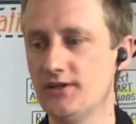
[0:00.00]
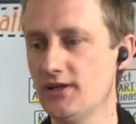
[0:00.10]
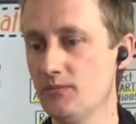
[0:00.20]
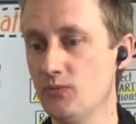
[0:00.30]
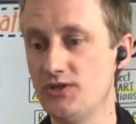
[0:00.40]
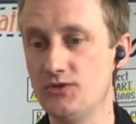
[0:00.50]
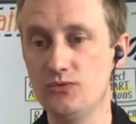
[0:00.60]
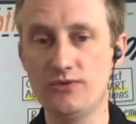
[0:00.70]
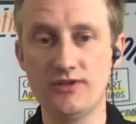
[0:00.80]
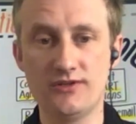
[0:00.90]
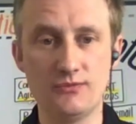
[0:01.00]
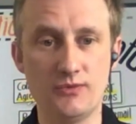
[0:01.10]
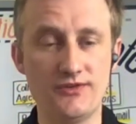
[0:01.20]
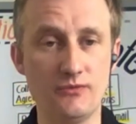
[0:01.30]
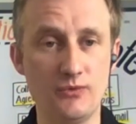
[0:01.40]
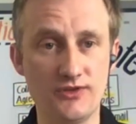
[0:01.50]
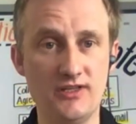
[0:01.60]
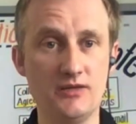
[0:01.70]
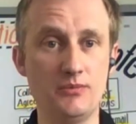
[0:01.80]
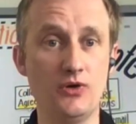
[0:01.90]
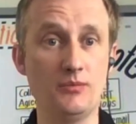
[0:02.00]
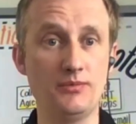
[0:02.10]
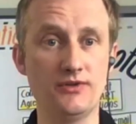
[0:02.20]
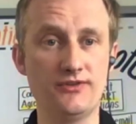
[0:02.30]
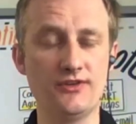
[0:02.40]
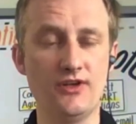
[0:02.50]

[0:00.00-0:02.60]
We do this with a clear purpose